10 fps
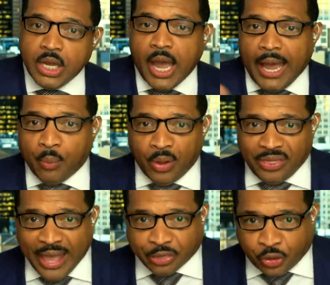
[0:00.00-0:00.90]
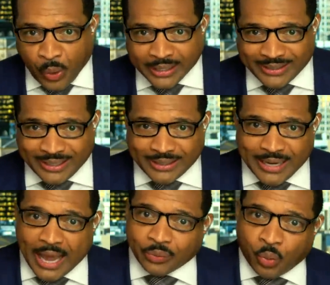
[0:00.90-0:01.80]
And when that threat did
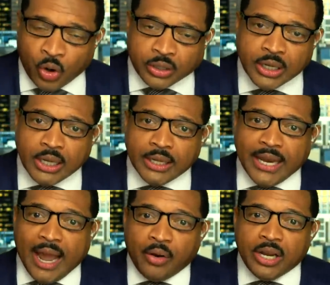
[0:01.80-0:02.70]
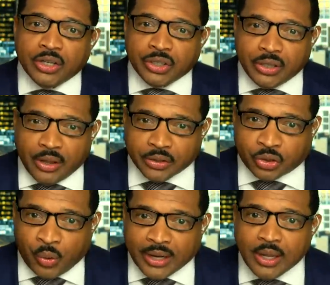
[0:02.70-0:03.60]
not work, now here's another
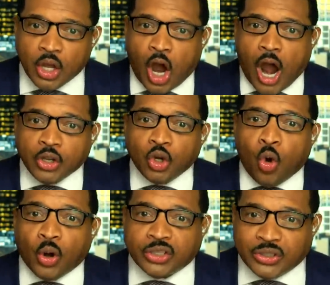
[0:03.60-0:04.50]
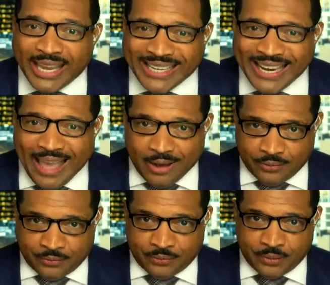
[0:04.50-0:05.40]
threat. Uh, you're going to take an
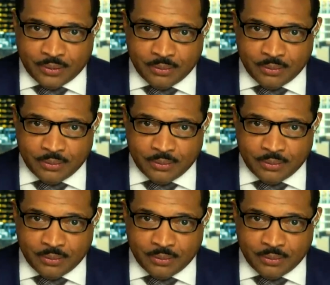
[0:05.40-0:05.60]
F.